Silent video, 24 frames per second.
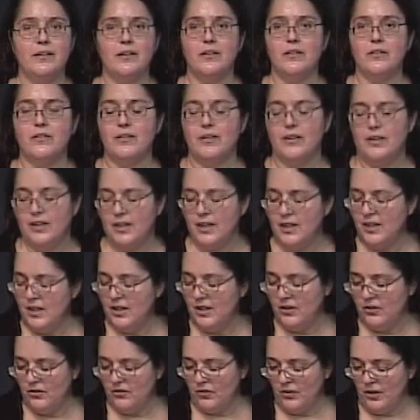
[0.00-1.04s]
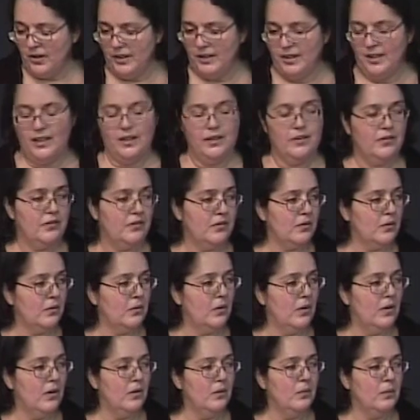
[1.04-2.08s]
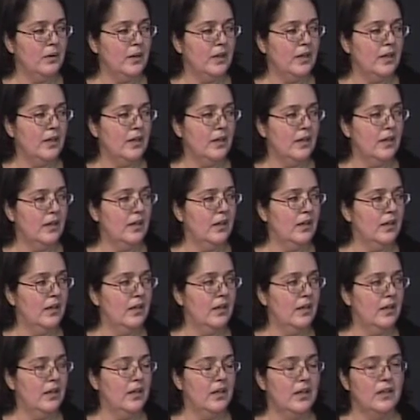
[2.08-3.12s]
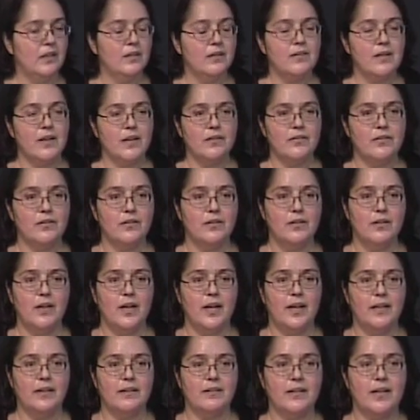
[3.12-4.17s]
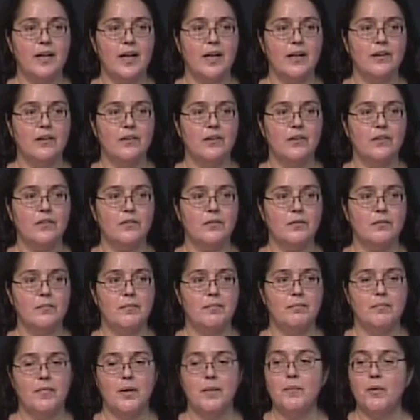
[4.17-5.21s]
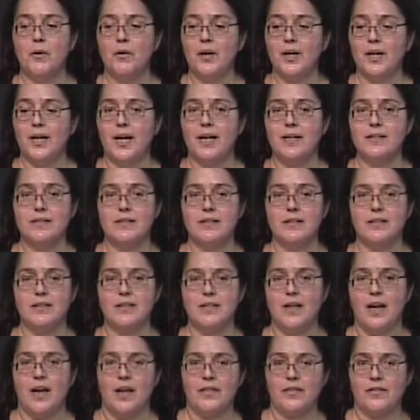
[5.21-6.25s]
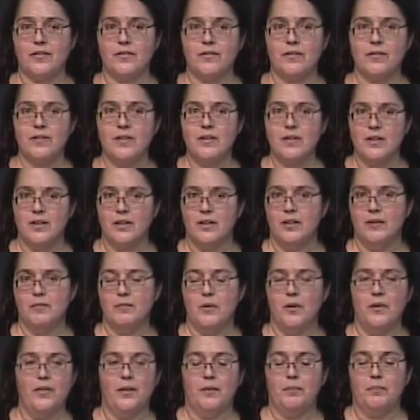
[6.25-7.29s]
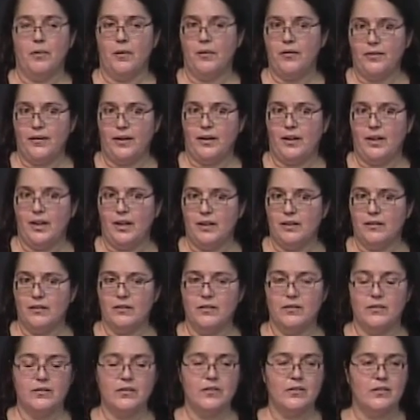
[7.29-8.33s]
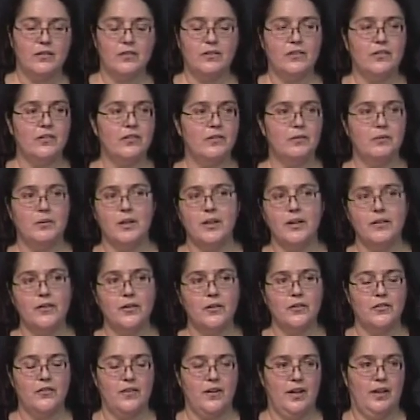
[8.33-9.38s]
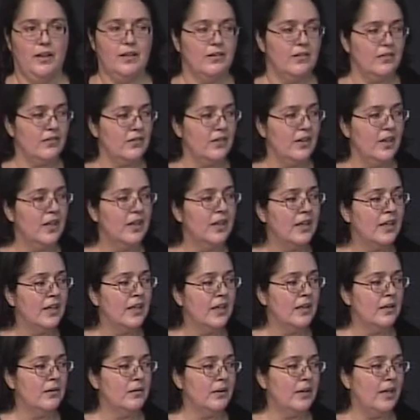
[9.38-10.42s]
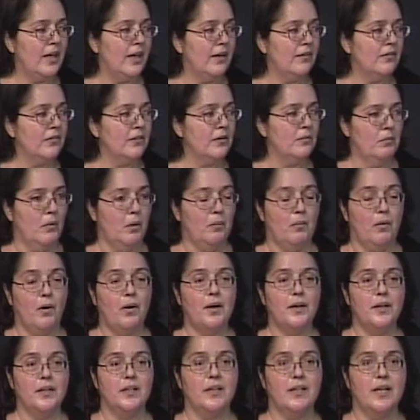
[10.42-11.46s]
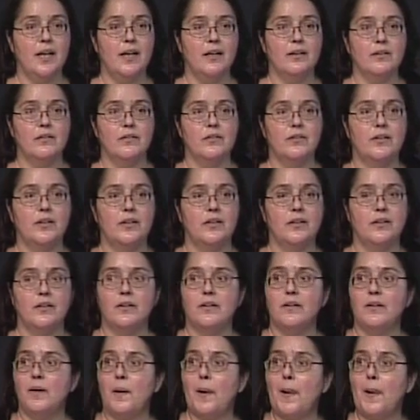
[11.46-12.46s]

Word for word: and join us. We uh, tend to light candles memorializing deaths more than birthday candles, just one of those things. And we have some memorial candles here,